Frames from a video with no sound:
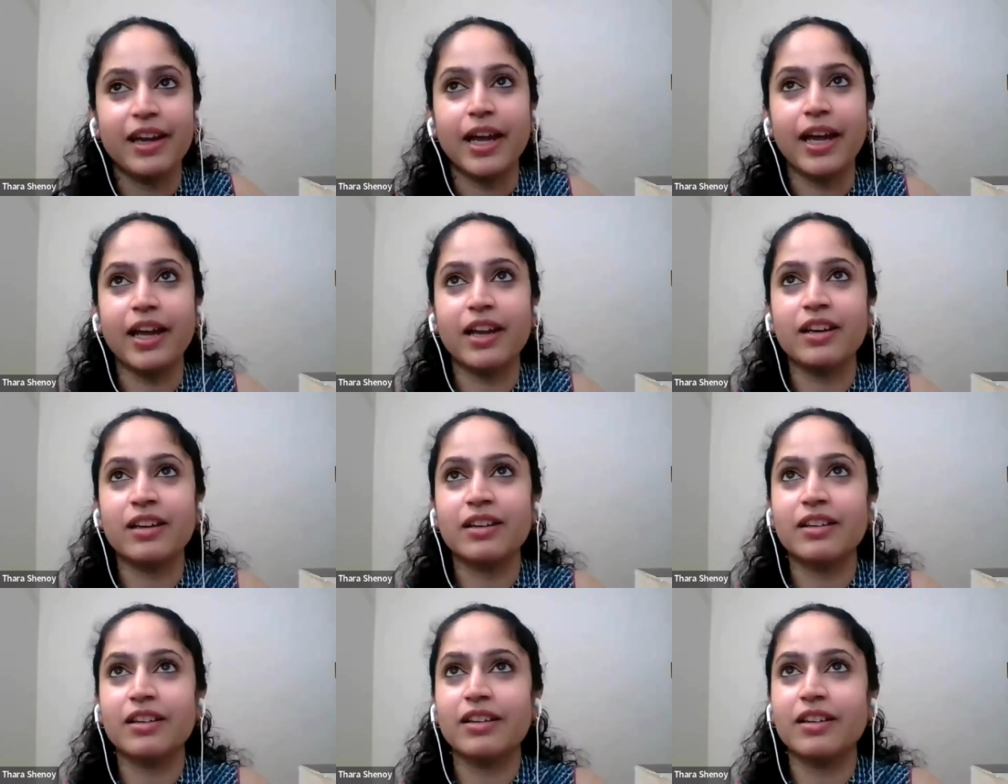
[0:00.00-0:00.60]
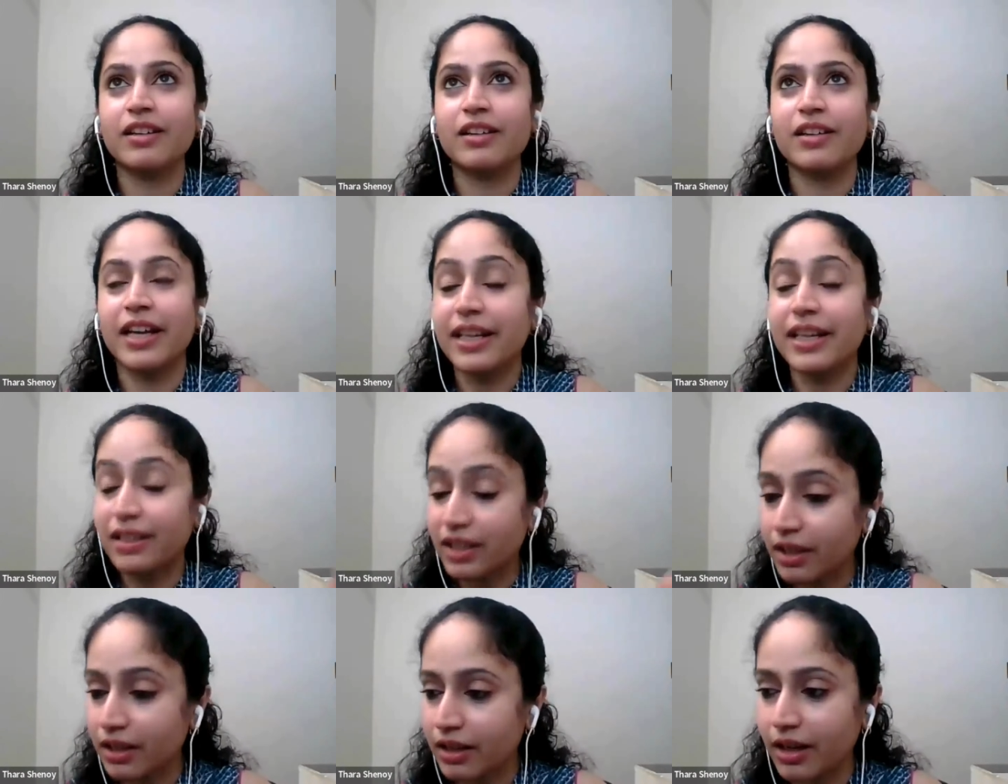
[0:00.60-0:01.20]
And
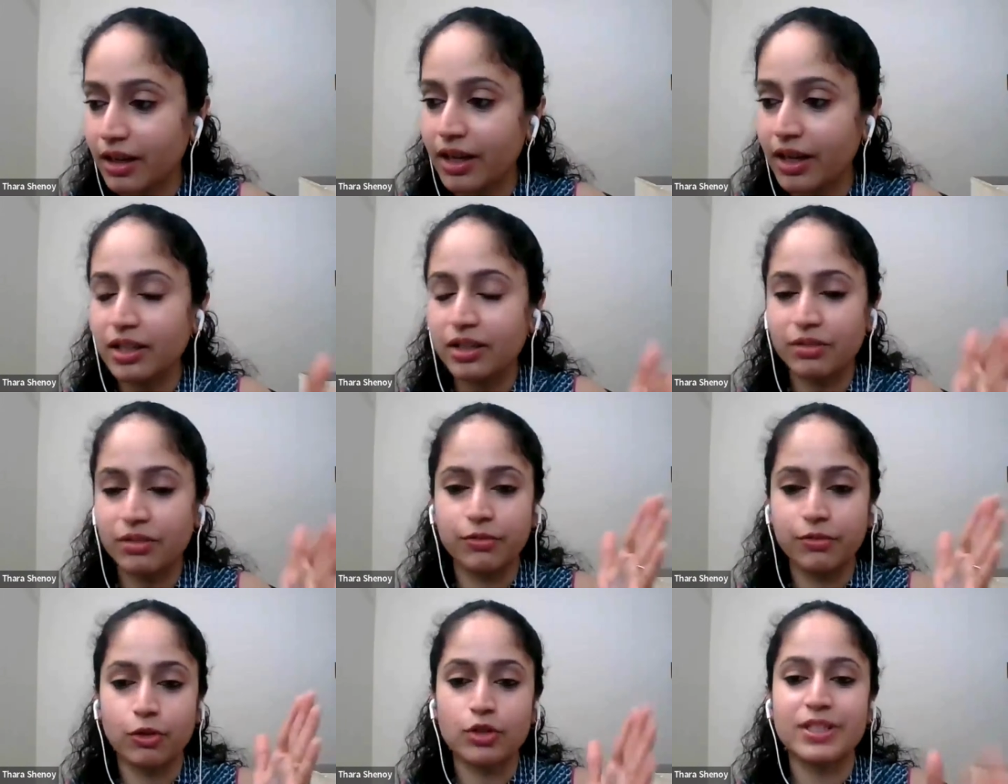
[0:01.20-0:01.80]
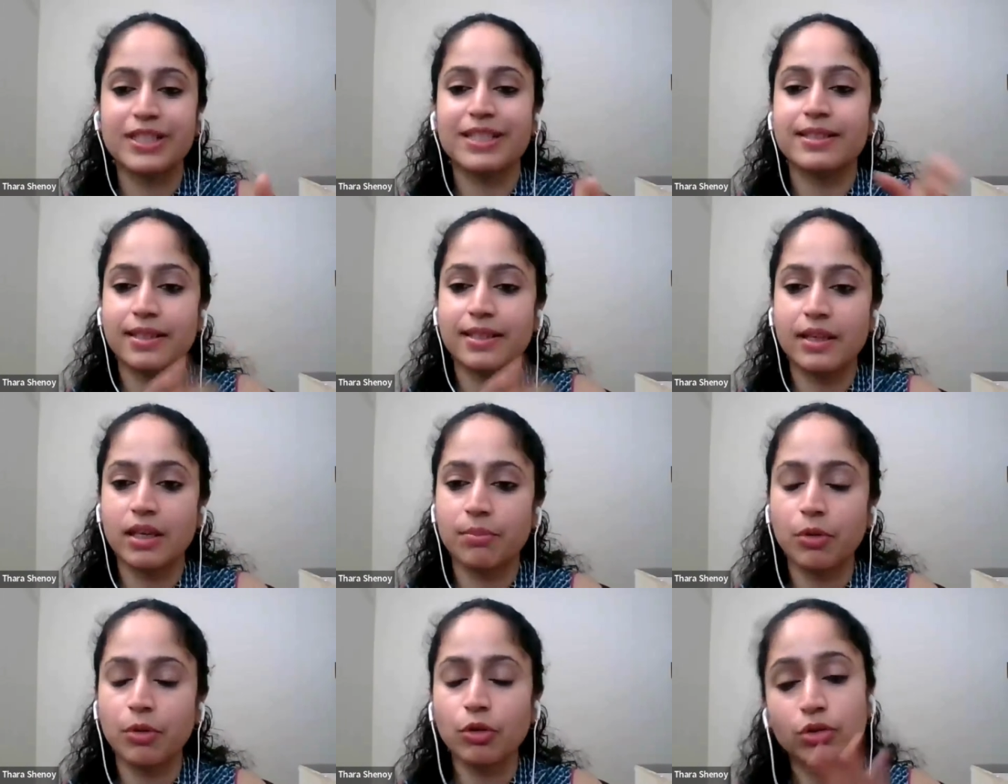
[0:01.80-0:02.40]
Writing Right for 6
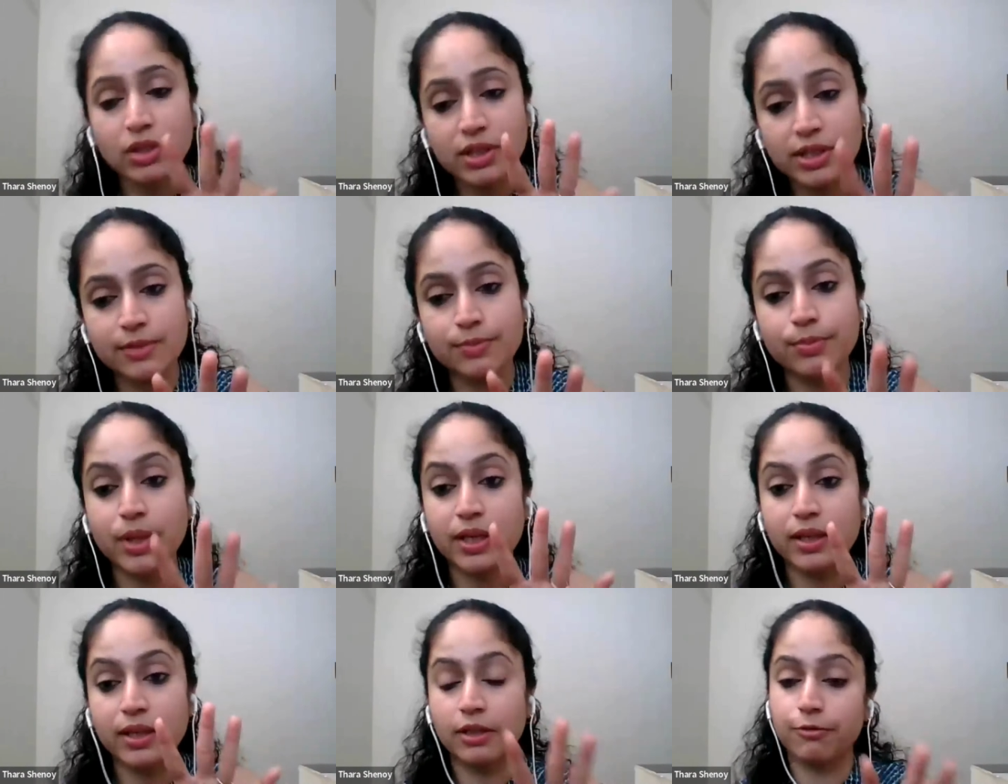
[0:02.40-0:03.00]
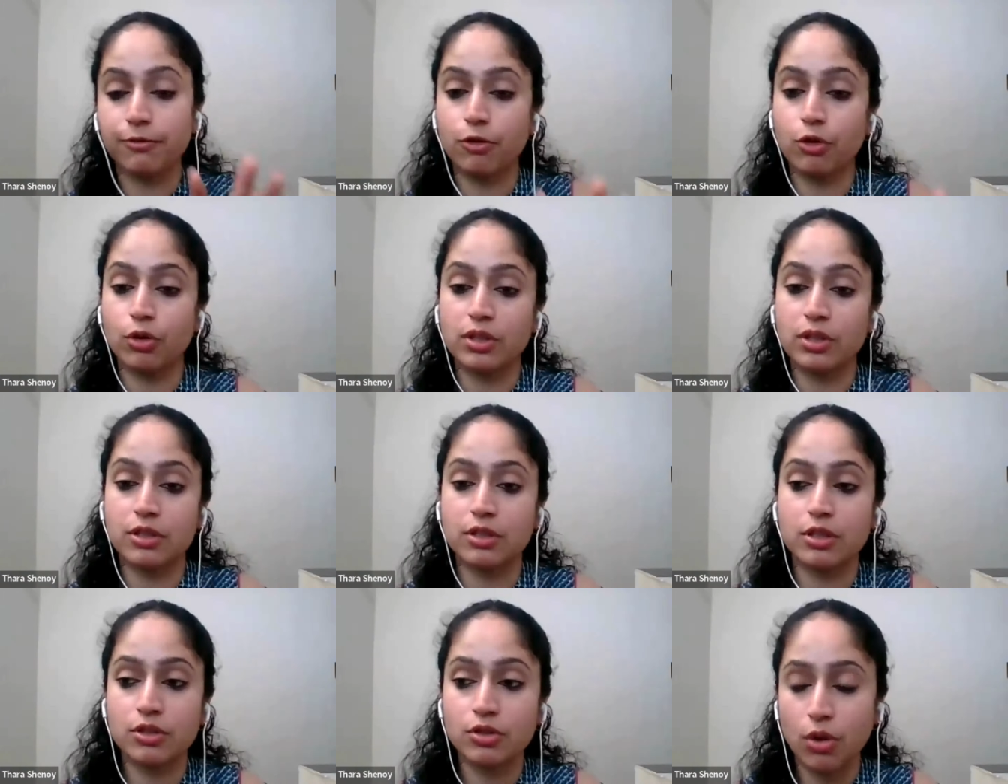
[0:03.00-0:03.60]
and above, this mainly
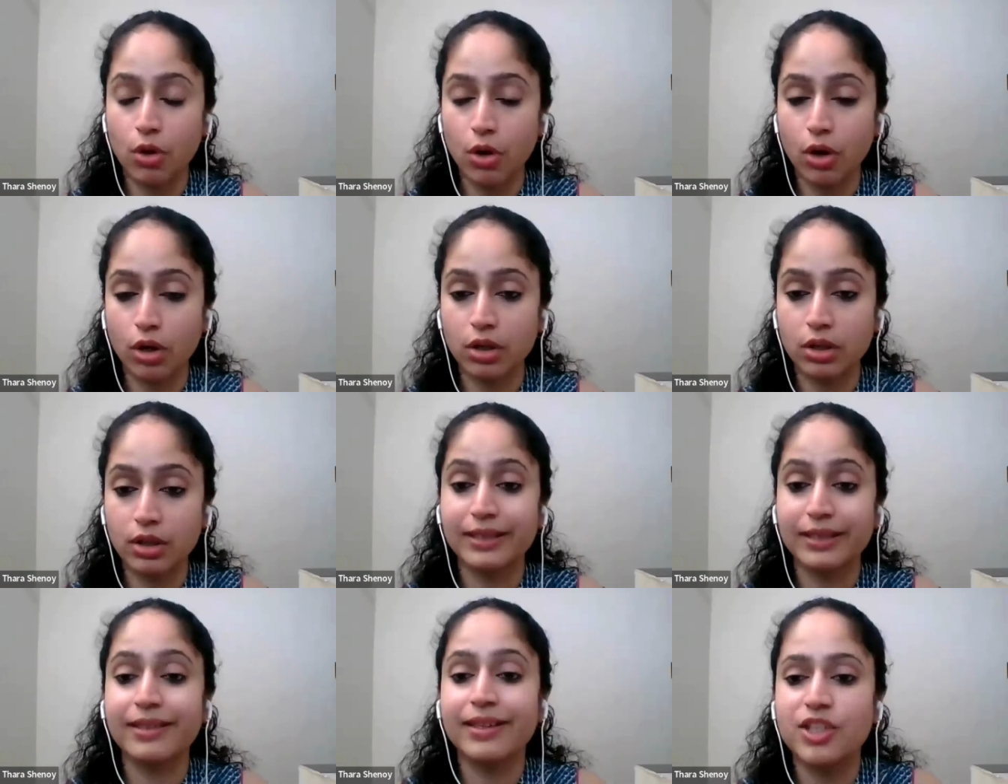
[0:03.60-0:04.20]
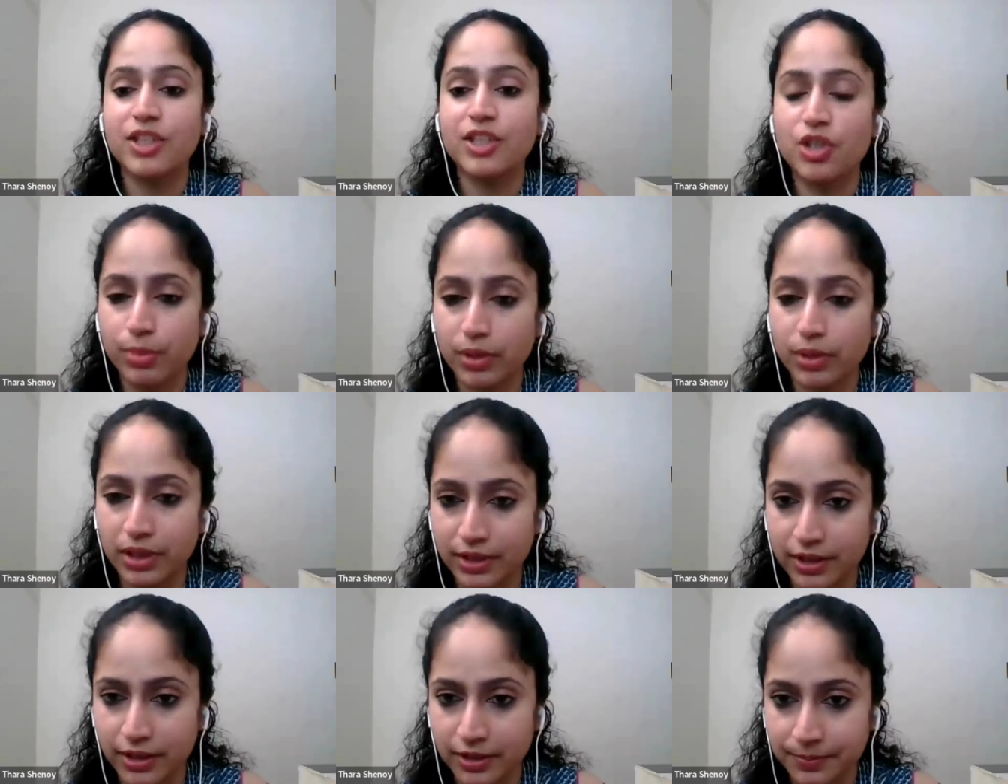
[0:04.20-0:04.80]
focuses on
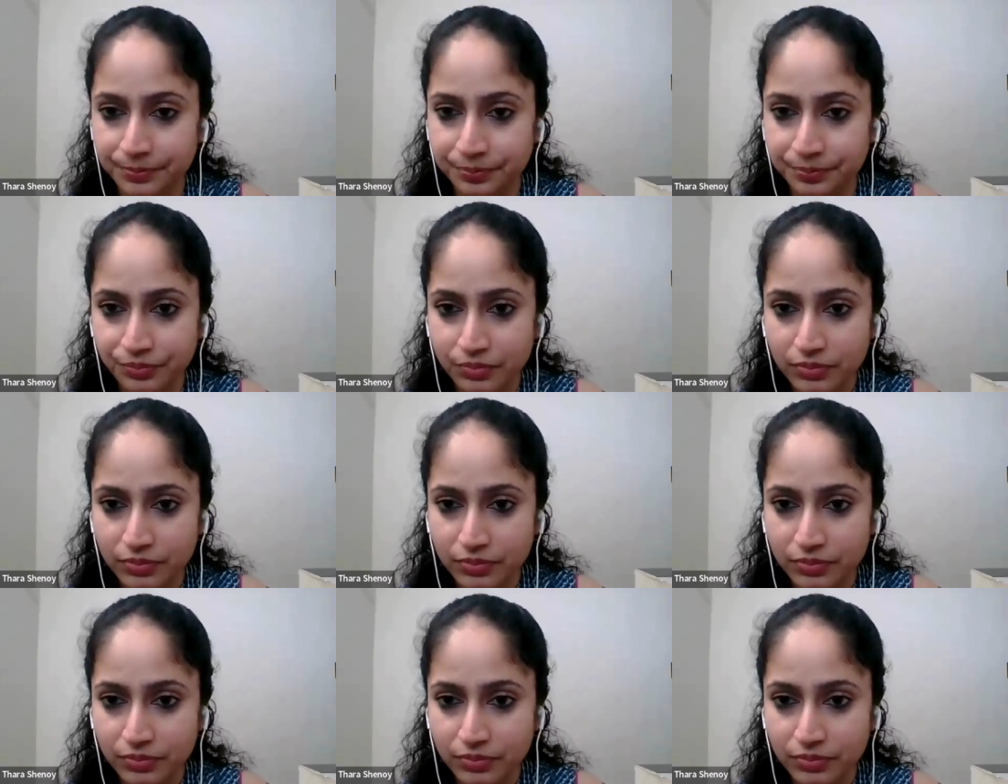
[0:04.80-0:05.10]
legibility,